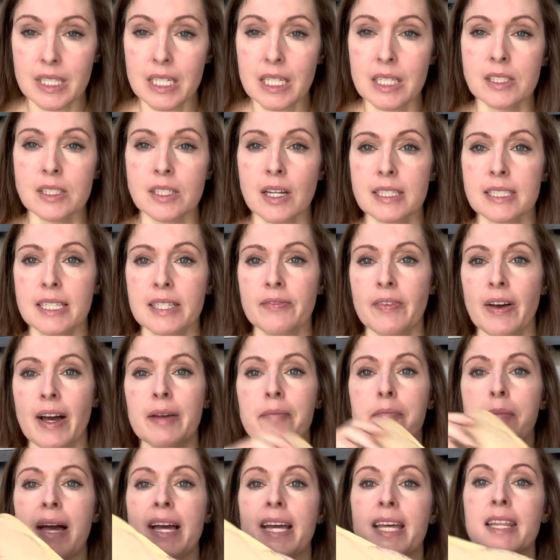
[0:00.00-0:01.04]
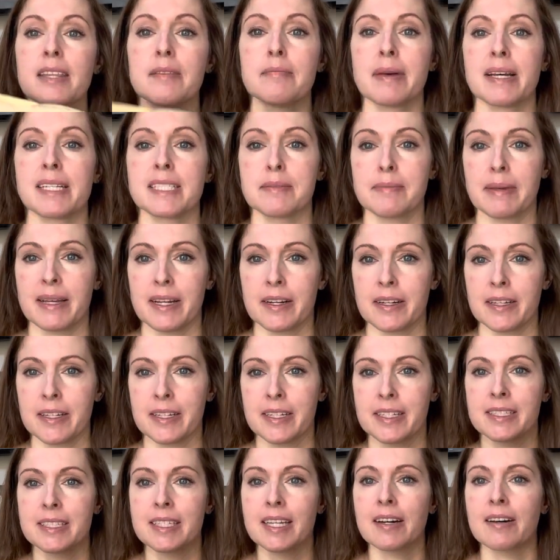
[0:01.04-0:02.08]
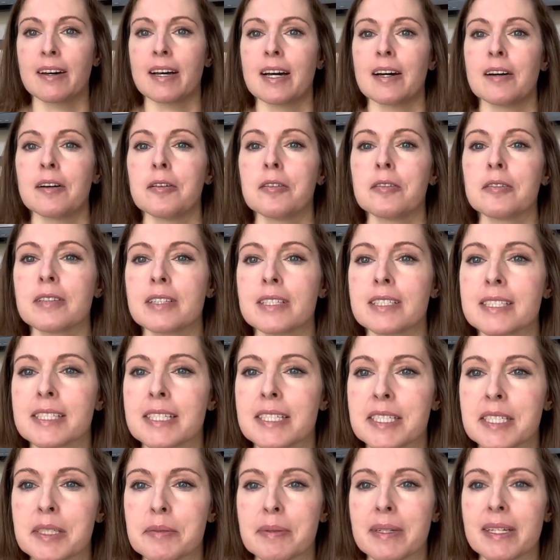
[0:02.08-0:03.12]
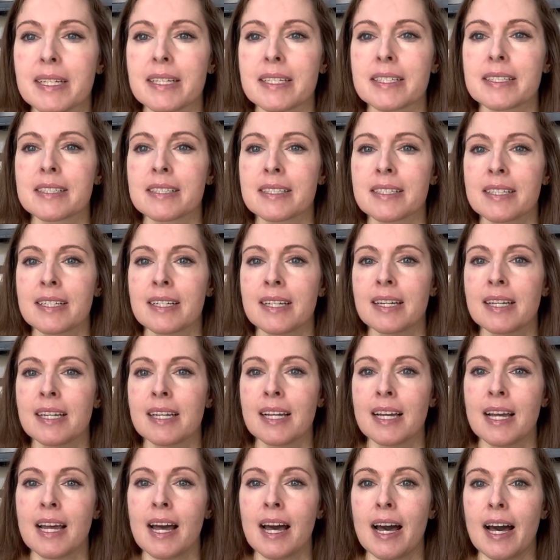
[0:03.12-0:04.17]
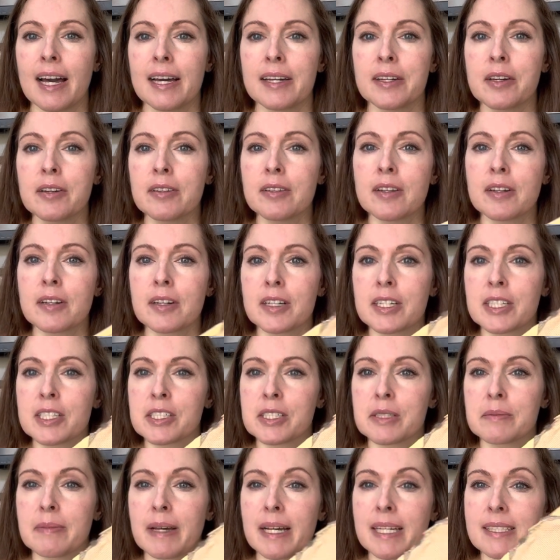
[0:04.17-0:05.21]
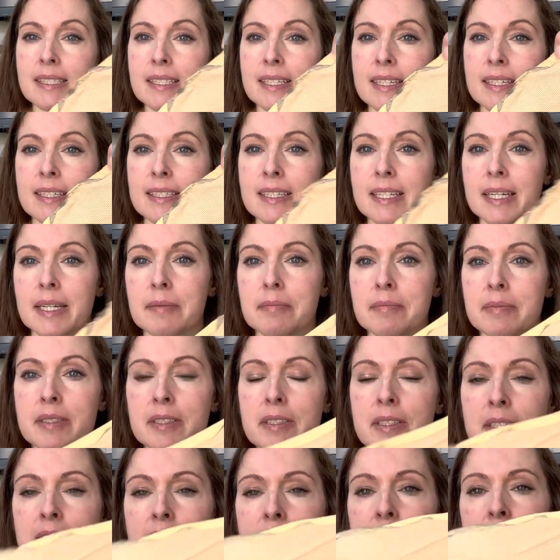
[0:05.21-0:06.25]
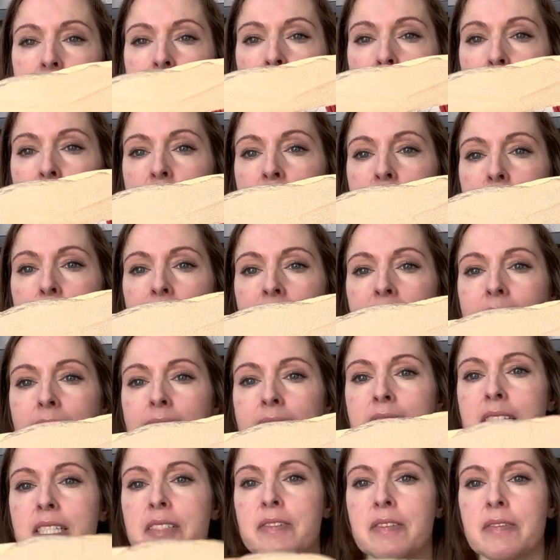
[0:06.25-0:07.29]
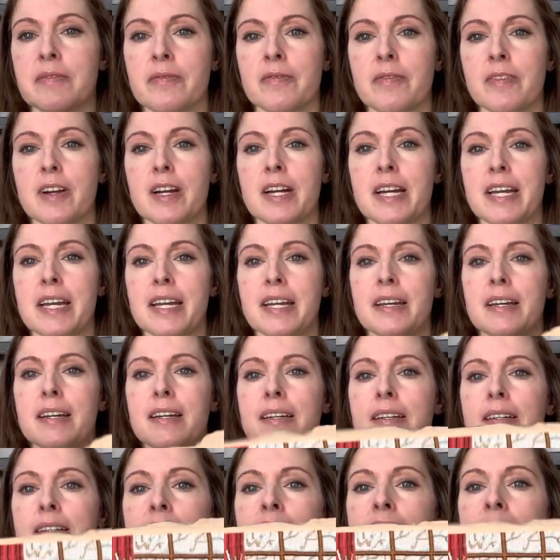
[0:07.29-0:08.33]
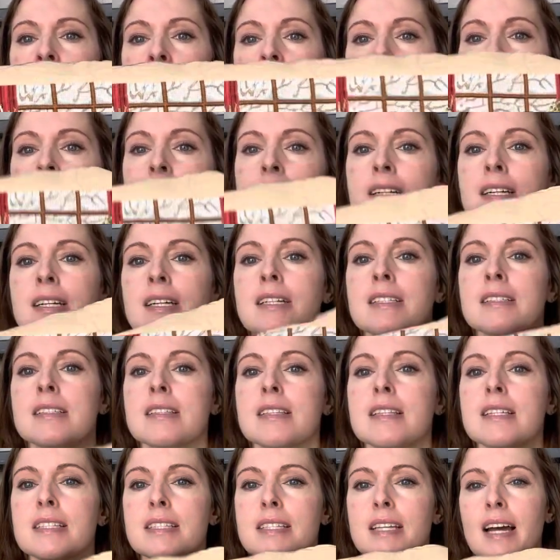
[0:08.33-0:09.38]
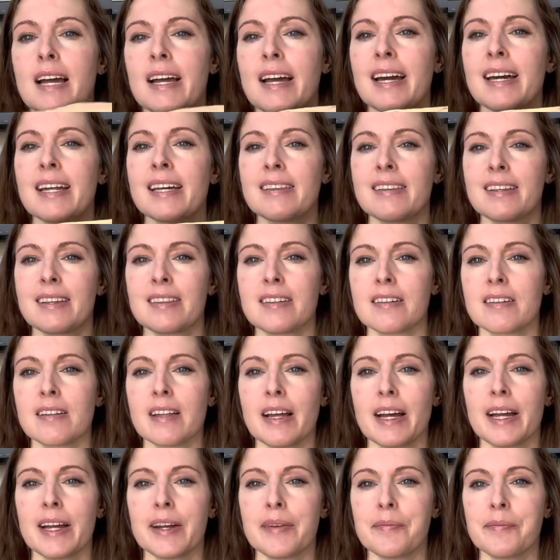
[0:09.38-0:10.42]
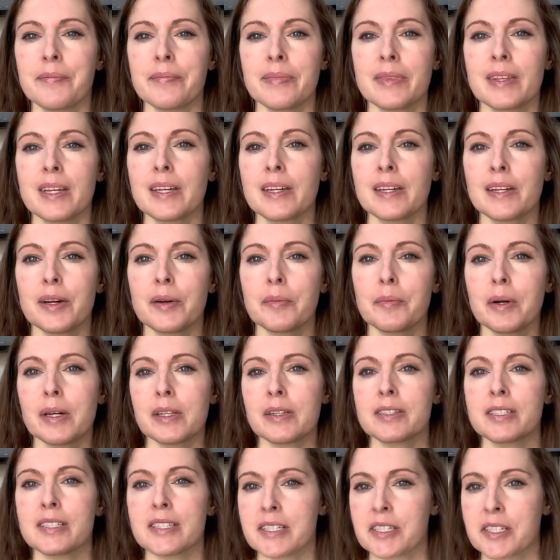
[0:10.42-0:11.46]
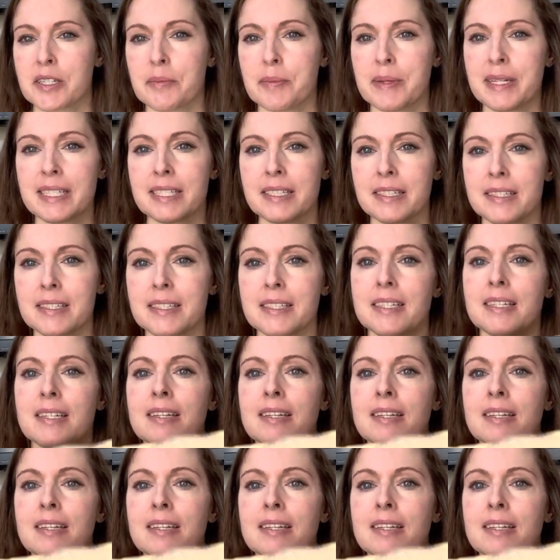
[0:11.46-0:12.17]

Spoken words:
So I did find Maggie the Mess Maker. You can tell how old this is because I no longer use masking tape to prevent my edges from fraying. This, I kind of think they're like, you know, brother-sister pieces.